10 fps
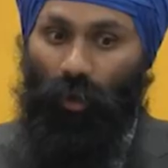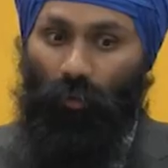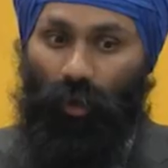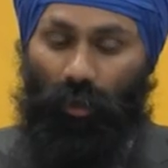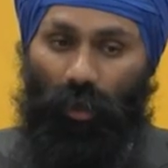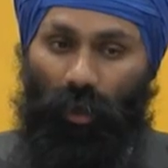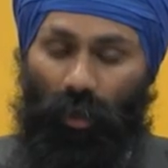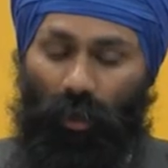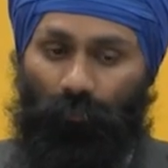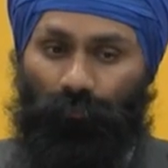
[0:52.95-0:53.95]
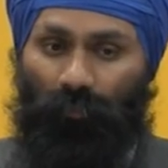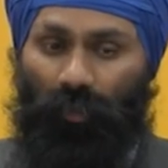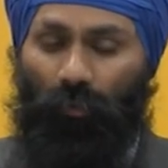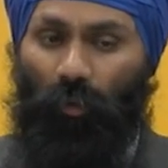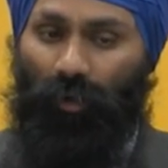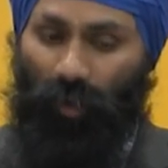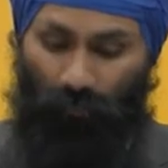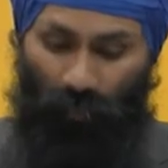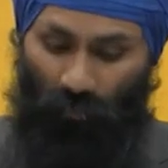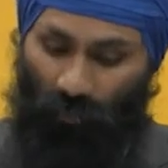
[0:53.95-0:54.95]
Well, number one,
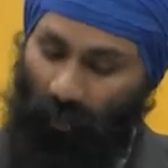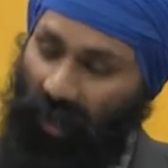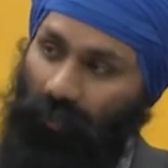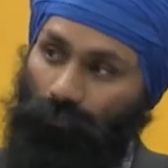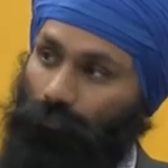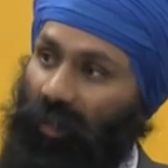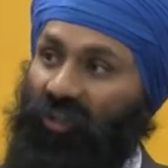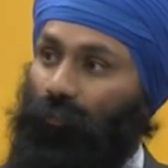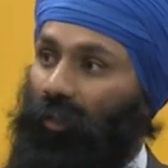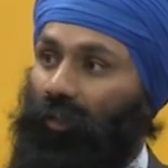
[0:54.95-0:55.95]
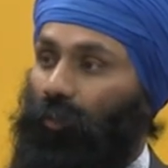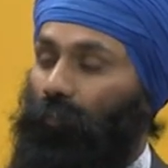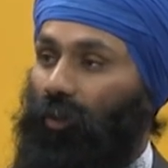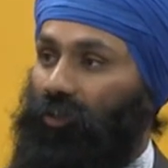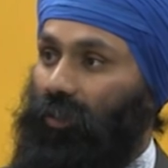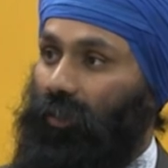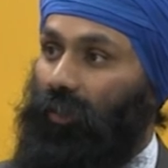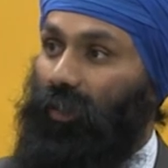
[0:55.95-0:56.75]
I'm not from any major political party.